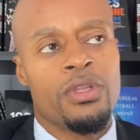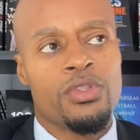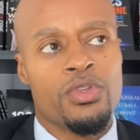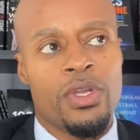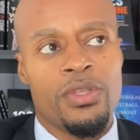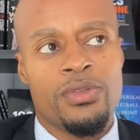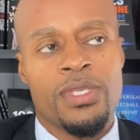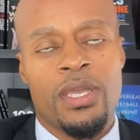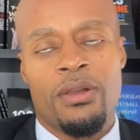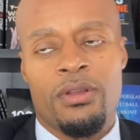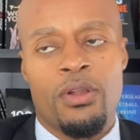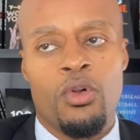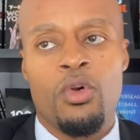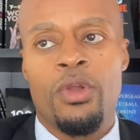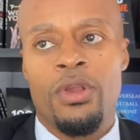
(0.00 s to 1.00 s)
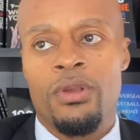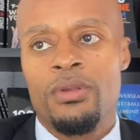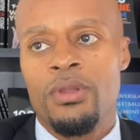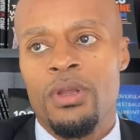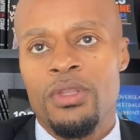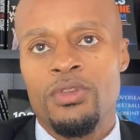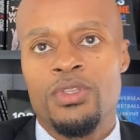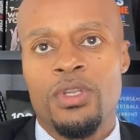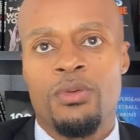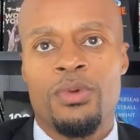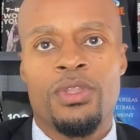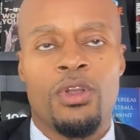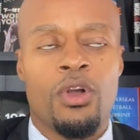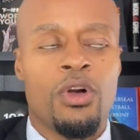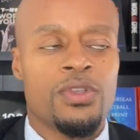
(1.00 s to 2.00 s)
Dre, you sound like a lawyer. You should have
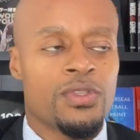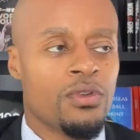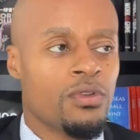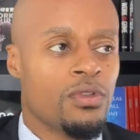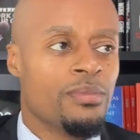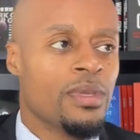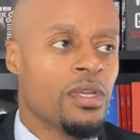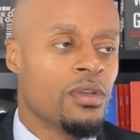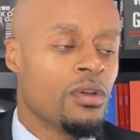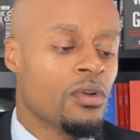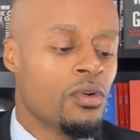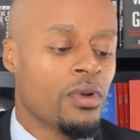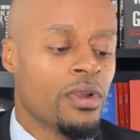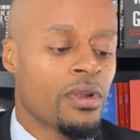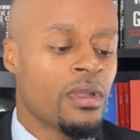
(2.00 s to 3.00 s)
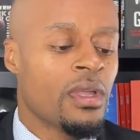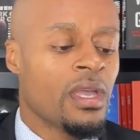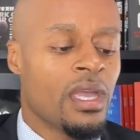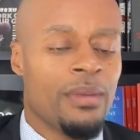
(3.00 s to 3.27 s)
went to law school. You'd be a good lawyer.